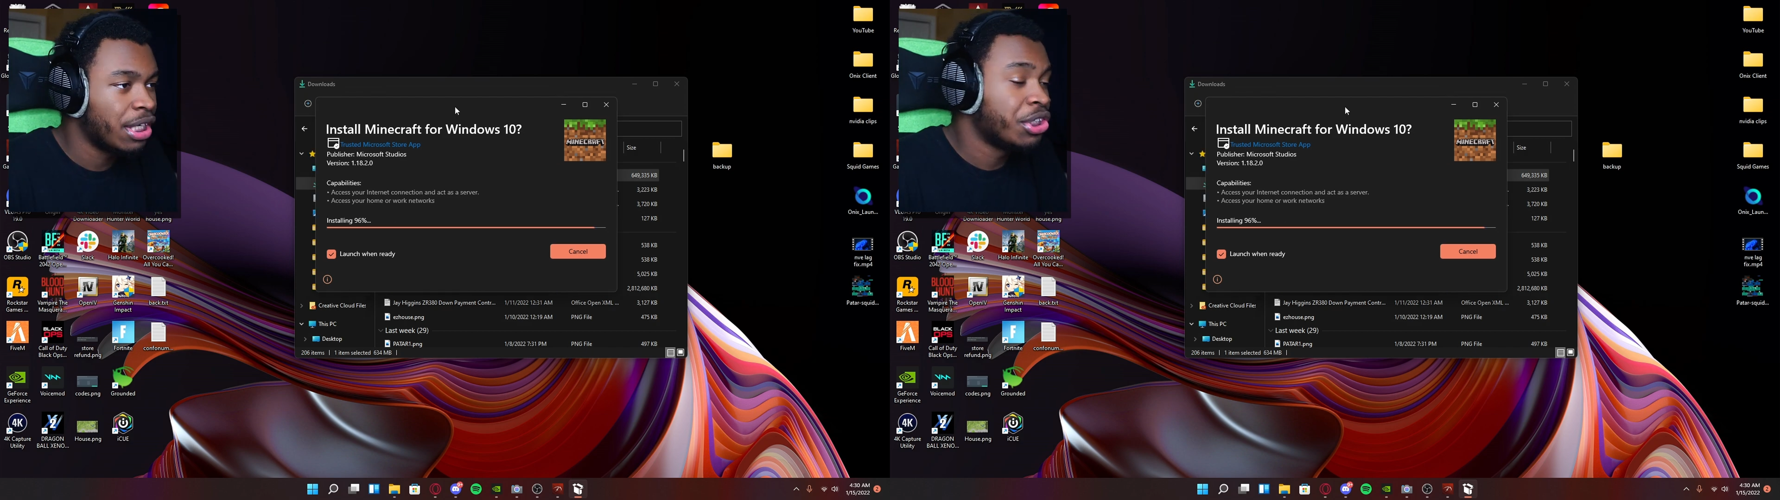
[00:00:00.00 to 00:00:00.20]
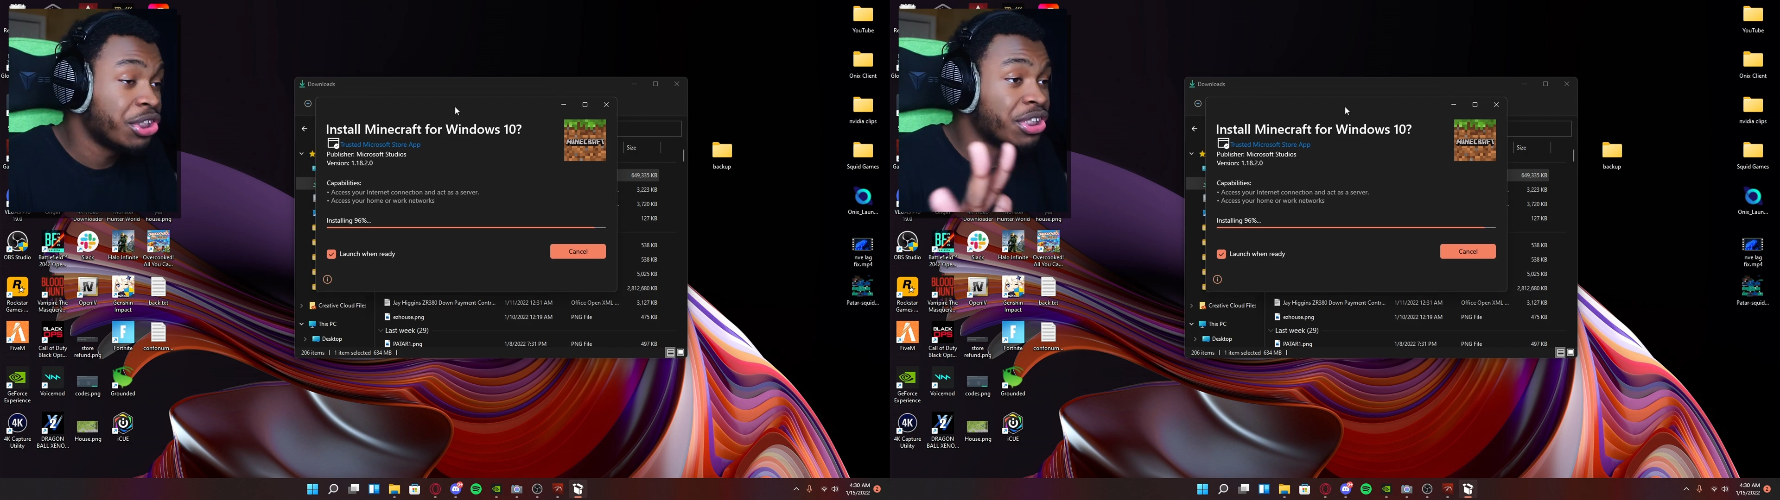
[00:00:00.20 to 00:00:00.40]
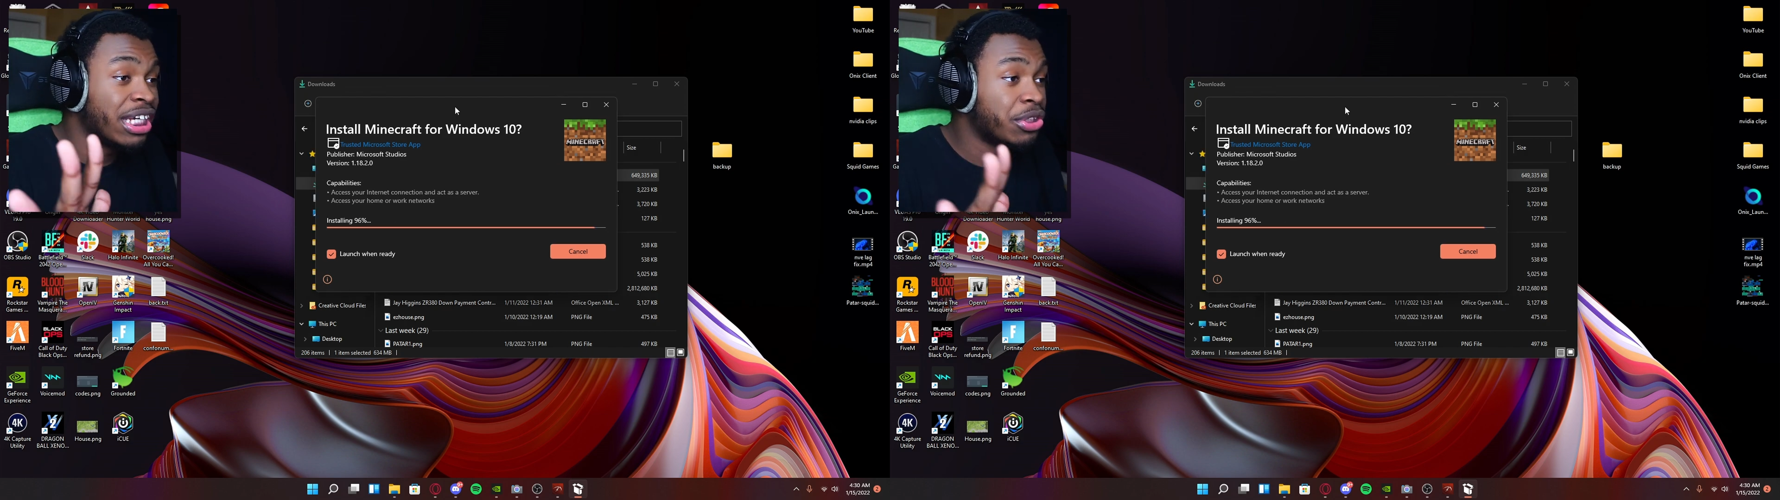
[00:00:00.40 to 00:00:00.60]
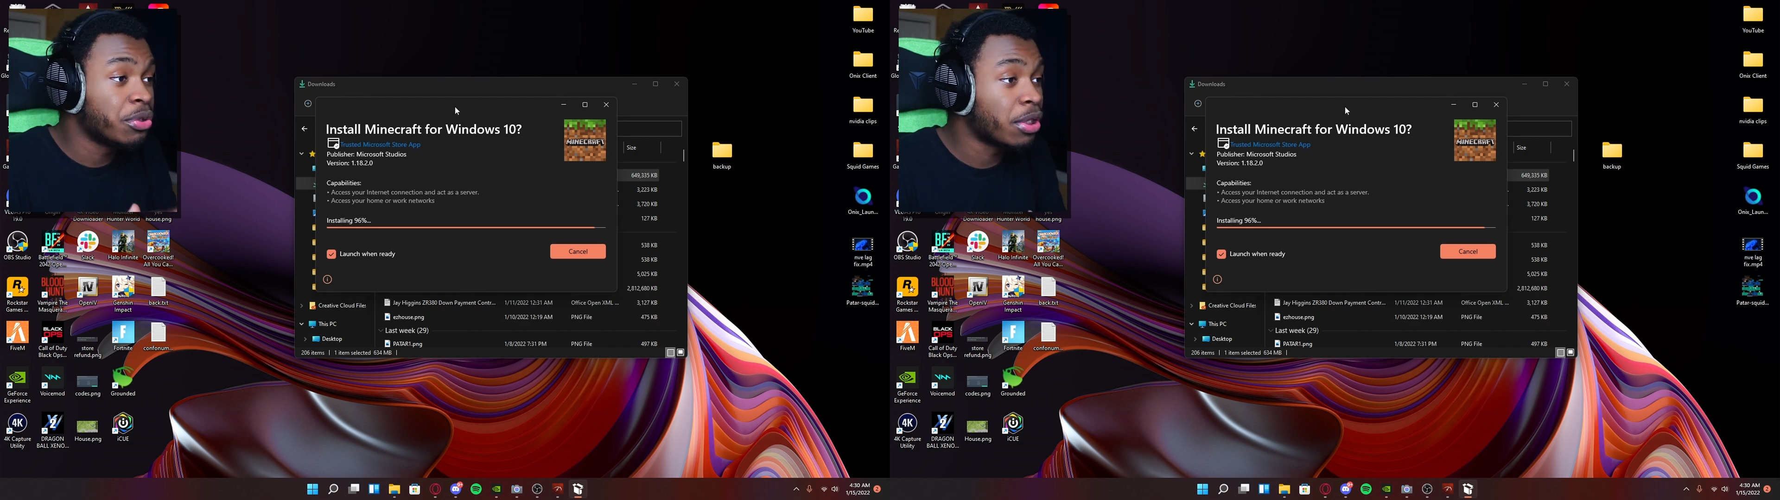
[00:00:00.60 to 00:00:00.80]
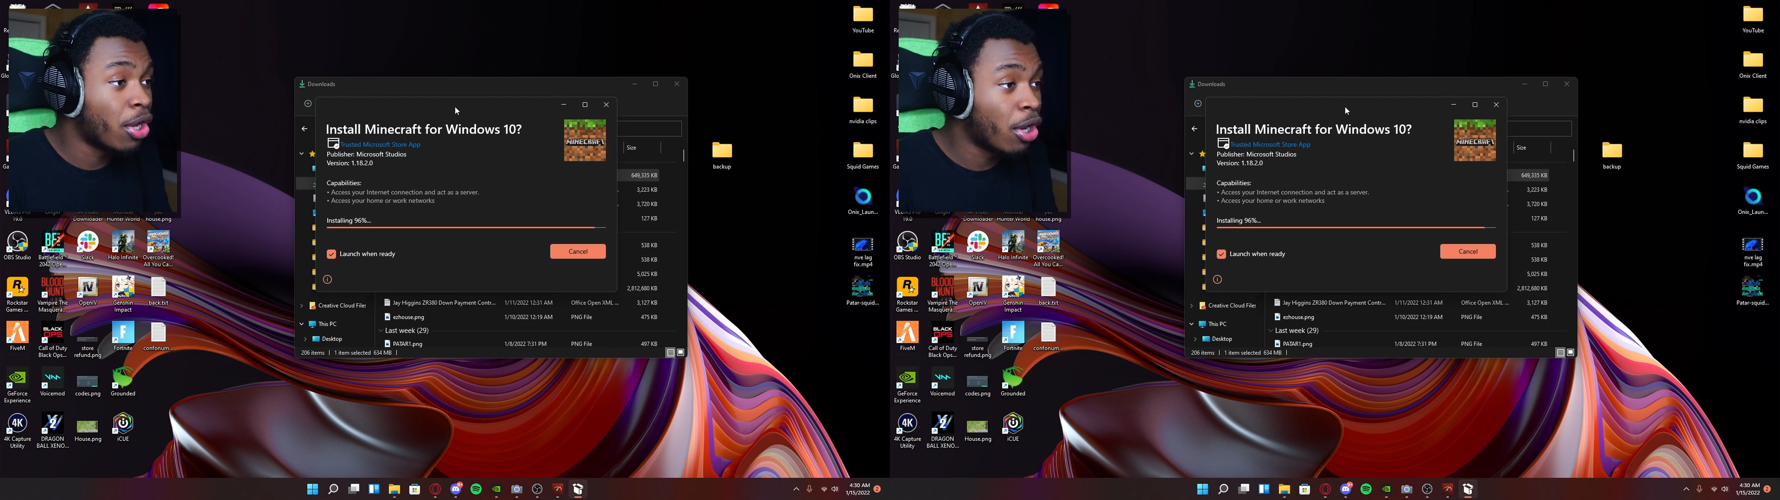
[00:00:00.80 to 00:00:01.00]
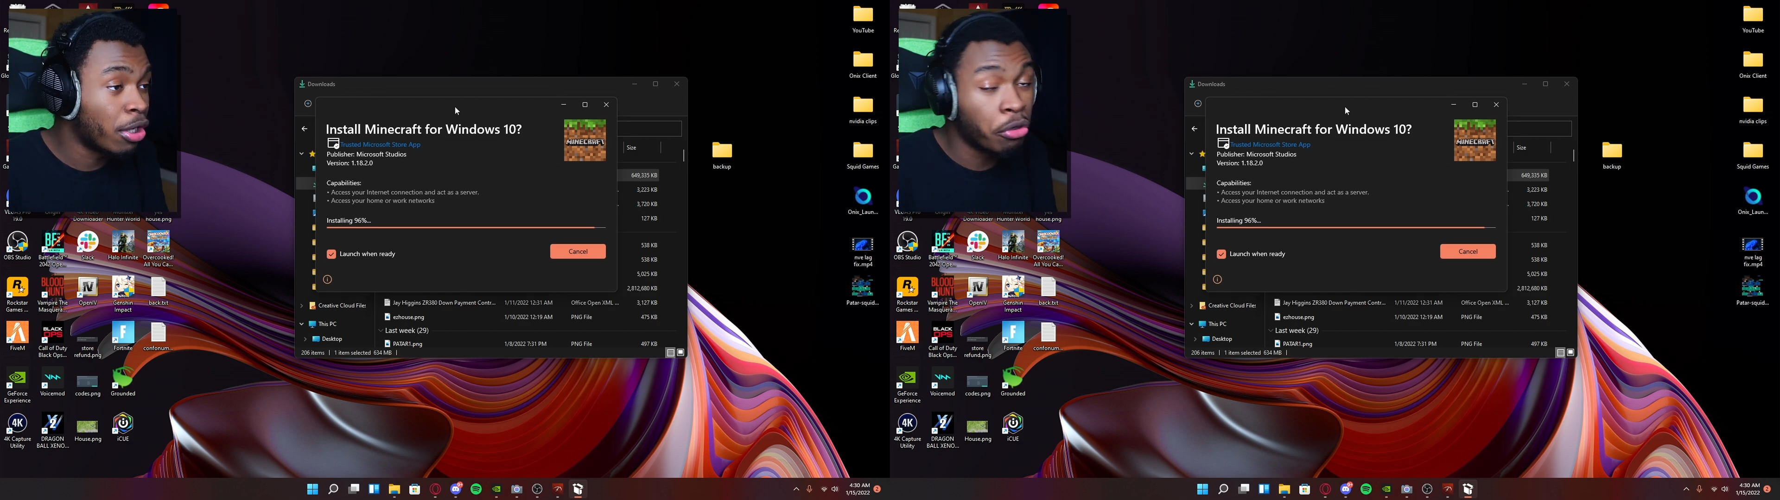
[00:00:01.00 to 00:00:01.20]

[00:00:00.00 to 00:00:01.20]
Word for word: And it shouldn't take too long,